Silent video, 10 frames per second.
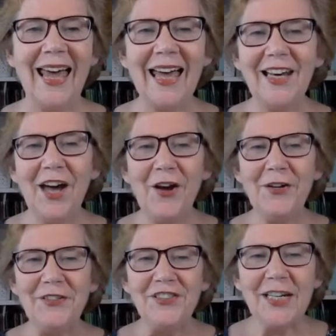
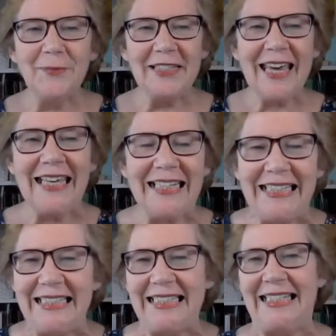Hello,
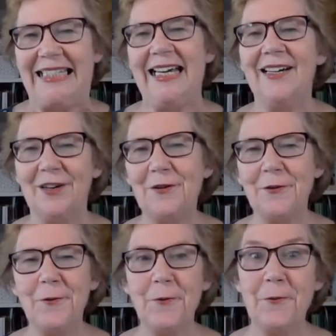cheapskaters.
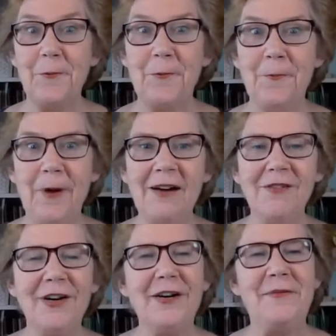
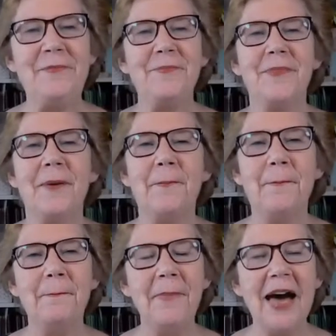Welcome.
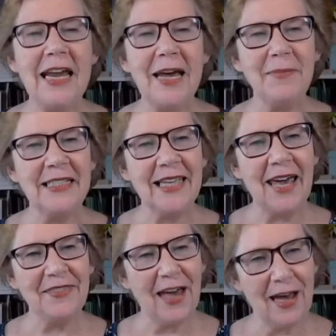My name is
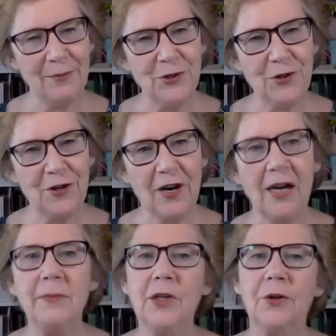Cath Armstrong.
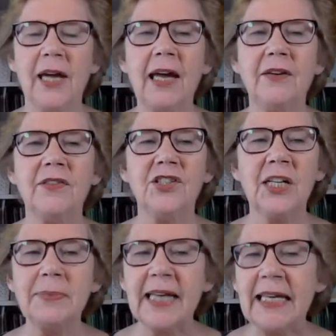I'm the creator of the
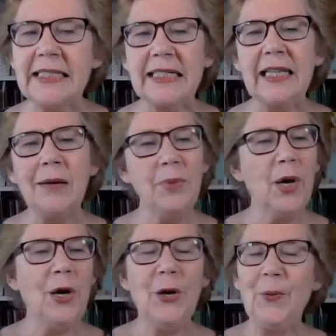Cheapskates Club,
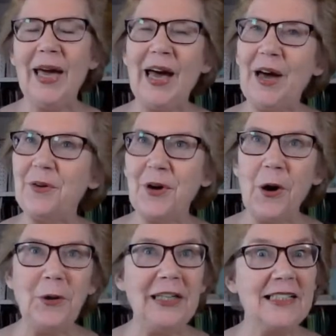where our
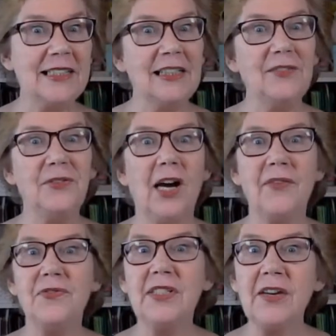goal is to live
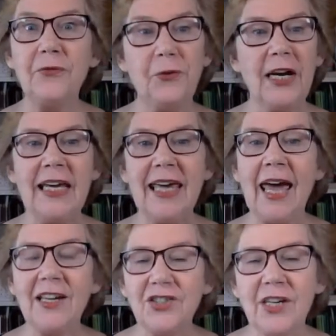life debt free,
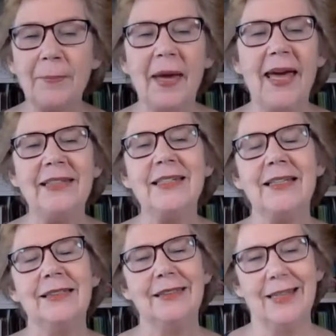cashed up, and
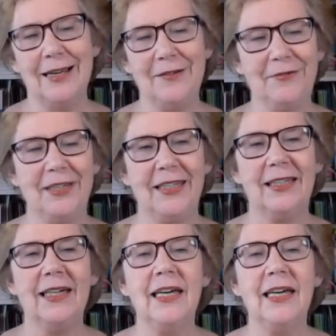laughing.